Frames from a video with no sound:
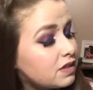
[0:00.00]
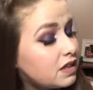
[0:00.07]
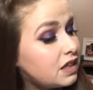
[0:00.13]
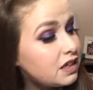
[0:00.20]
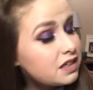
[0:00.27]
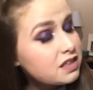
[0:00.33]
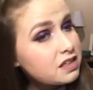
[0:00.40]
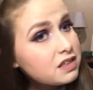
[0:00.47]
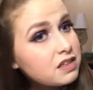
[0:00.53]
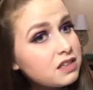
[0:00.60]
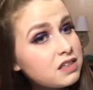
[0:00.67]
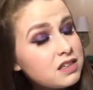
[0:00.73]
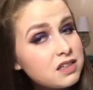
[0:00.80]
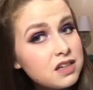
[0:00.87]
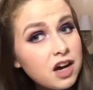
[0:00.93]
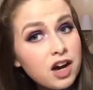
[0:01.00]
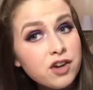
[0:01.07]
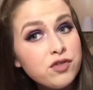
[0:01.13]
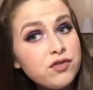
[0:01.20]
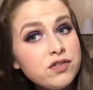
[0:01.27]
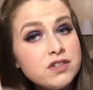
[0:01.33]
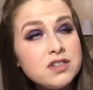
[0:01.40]
This
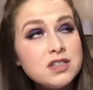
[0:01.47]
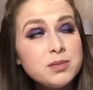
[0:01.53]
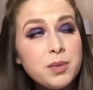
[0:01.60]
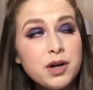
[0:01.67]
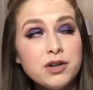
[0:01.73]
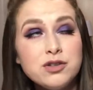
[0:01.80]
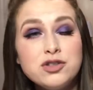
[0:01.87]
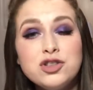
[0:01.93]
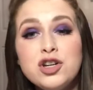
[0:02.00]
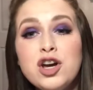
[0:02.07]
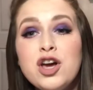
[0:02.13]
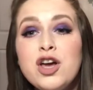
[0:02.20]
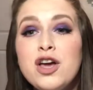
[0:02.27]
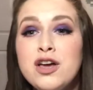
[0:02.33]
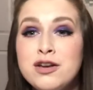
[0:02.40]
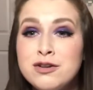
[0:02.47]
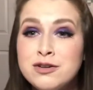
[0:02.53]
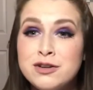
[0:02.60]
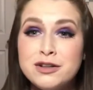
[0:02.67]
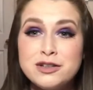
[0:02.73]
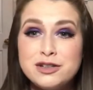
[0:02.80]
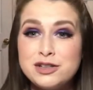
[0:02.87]
stuff smells
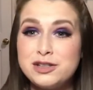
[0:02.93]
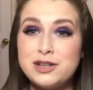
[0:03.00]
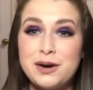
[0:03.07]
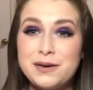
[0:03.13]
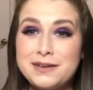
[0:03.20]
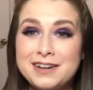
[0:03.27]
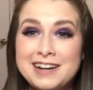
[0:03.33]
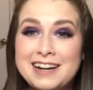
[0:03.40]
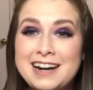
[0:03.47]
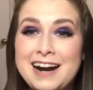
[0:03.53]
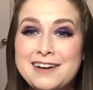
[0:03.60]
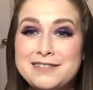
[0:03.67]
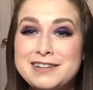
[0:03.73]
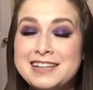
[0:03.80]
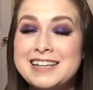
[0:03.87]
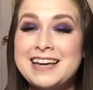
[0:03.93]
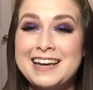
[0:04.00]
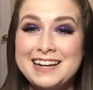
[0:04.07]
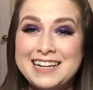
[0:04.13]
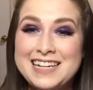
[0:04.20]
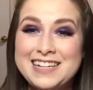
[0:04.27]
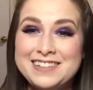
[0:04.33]
so good. I really
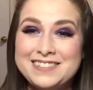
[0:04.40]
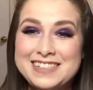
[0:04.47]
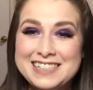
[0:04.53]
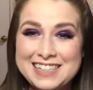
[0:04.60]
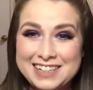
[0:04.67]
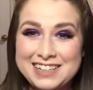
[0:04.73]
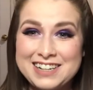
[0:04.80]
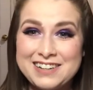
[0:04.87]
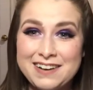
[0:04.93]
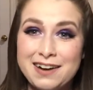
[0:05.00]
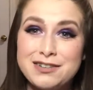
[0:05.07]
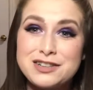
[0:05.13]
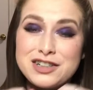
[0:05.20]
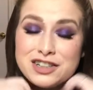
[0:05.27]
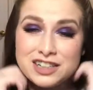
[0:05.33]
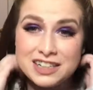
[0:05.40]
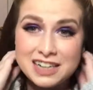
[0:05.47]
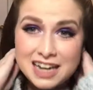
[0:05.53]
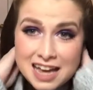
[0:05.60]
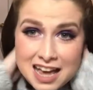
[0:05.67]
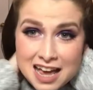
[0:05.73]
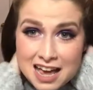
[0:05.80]
can't even tell you how good
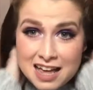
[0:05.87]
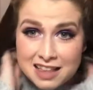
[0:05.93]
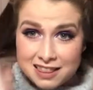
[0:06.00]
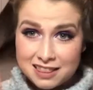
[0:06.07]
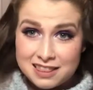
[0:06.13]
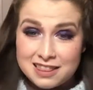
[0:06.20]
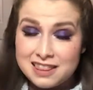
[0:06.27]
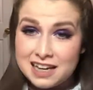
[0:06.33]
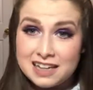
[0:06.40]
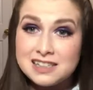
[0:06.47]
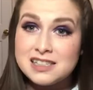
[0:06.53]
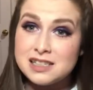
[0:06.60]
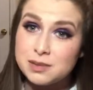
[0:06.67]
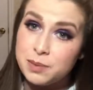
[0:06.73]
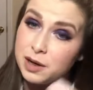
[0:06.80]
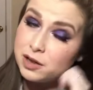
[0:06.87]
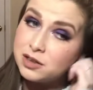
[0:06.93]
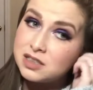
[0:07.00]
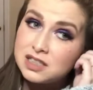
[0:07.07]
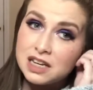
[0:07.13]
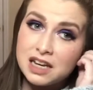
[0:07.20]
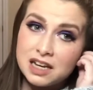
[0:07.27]
that
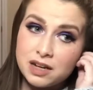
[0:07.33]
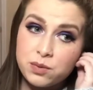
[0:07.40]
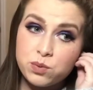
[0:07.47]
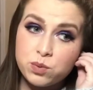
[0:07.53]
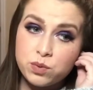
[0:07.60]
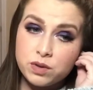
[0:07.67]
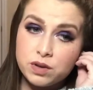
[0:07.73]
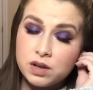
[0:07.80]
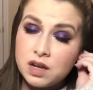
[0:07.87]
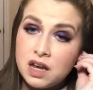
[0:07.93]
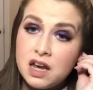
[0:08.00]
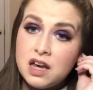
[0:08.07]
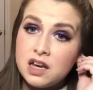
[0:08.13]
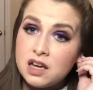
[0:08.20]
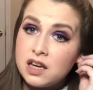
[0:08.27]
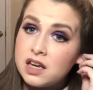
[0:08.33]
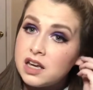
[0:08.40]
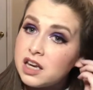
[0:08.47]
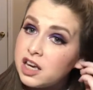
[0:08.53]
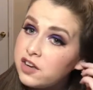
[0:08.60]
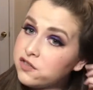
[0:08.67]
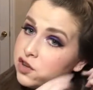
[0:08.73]
smells.
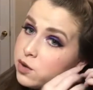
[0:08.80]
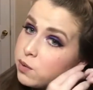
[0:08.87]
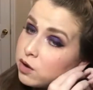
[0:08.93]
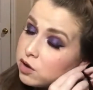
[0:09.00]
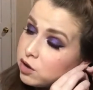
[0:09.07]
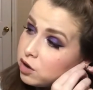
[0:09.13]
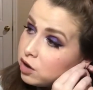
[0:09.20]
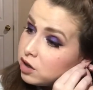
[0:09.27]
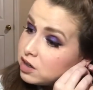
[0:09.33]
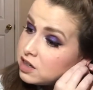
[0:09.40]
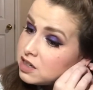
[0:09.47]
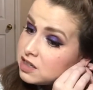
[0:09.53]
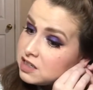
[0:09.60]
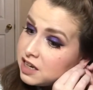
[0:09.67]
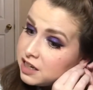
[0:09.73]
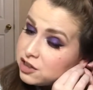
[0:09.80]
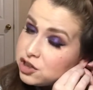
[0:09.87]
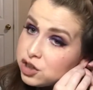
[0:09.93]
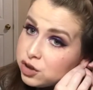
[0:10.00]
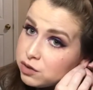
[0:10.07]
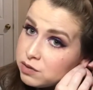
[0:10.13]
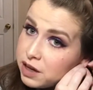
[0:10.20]
If you are on day
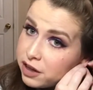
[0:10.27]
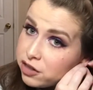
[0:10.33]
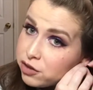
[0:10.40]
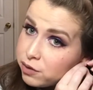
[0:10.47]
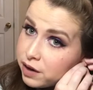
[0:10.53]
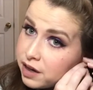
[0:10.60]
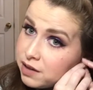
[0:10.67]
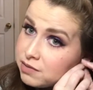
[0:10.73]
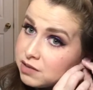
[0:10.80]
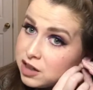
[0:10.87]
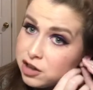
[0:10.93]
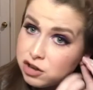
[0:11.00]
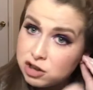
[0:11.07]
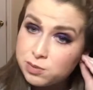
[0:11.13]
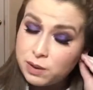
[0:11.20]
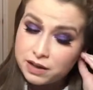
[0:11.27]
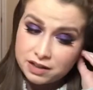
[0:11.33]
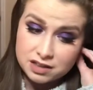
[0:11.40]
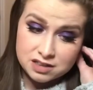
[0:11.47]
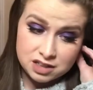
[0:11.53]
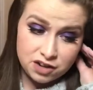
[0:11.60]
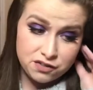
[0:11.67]
2, day 3, and you spray
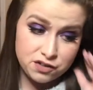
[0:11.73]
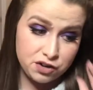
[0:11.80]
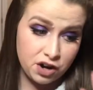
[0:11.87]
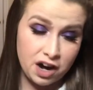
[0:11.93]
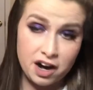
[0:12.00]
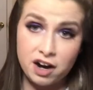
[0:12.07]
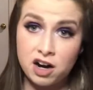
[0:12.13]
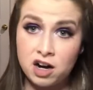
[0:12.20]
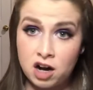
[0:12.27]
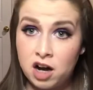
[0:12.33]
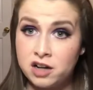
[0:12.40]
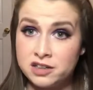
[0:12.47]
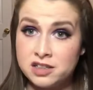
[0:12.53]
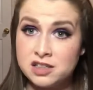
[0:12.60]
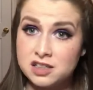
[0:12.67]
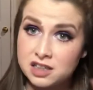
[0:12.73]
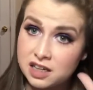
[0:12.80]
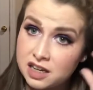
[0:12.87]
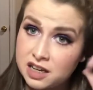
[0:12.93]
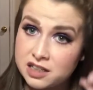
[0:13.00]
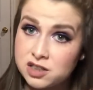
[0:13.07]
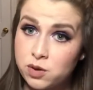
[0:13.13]
that stuff in your hair,
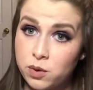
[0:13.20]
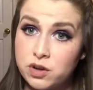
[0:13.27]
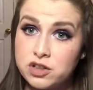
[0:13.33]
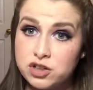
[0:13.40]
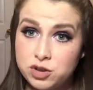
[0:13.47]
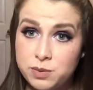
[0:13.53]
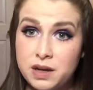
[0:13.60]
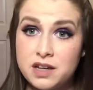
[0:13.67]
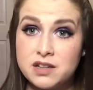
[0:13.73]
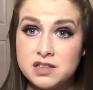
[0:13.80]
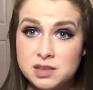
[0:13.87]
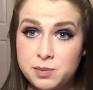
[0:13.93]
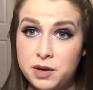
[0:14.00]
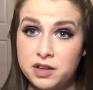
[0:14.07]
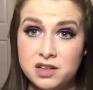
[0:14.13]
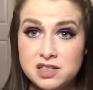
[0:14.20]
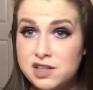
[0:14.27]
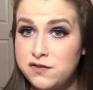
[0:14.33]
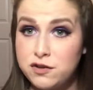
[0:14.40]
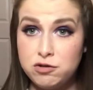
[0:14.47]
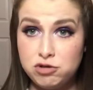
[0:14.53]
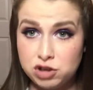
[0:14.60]
honestly, it's going to make it smell as if
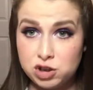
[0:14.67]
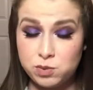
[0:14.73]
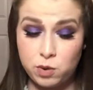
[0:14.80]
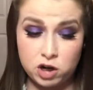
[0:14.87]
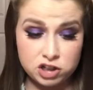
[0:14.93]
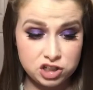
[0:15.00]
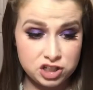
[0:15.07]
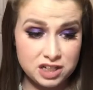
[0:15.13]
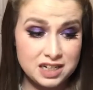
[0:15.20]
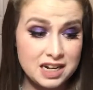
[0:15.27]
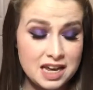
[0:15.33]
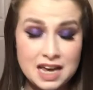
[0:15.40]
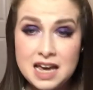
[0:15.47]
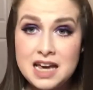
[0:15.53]
you just washed it.